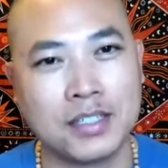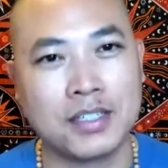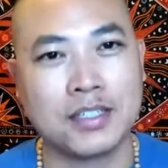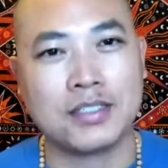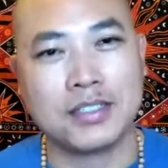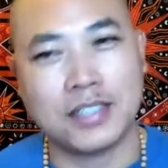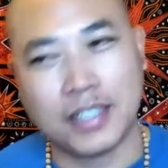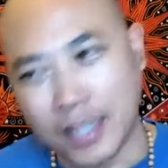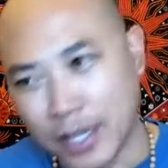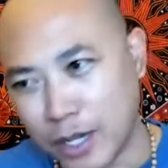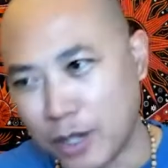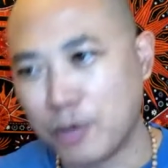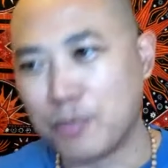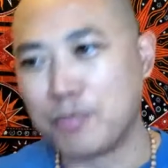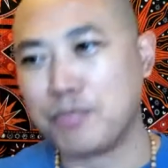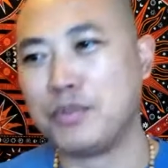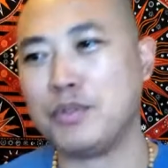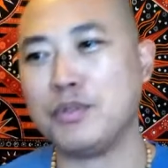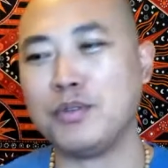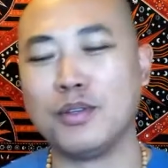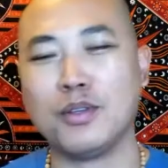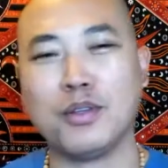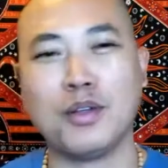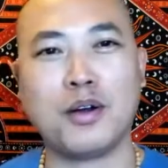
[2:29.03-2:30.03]
to help
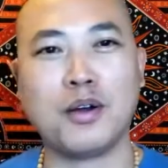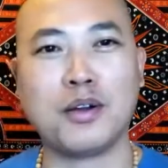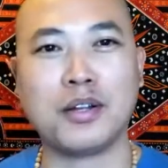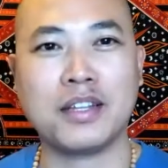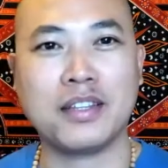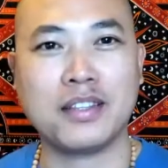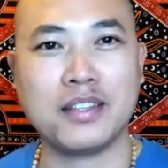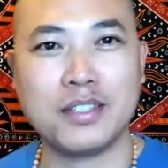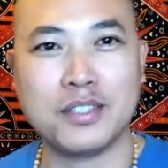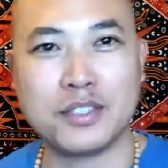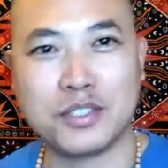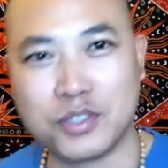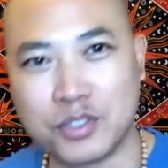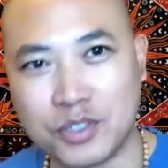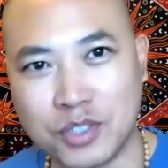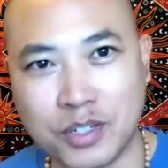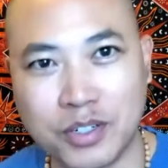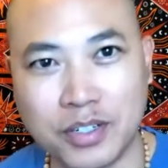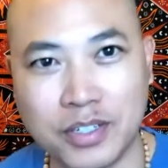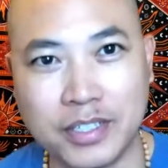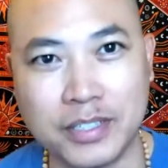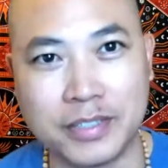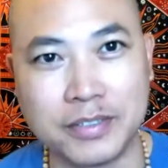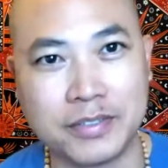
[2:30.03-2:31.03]
you along in this
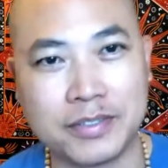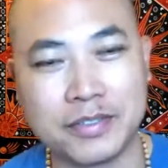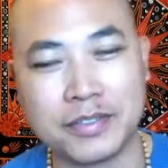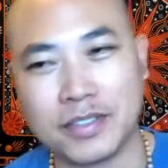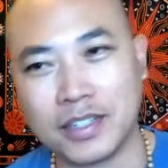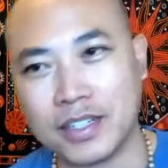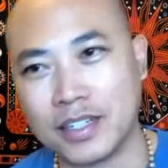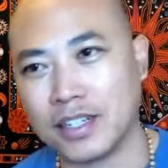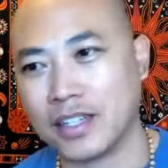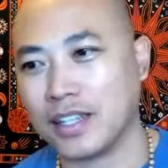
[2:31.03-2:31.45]
journey, right?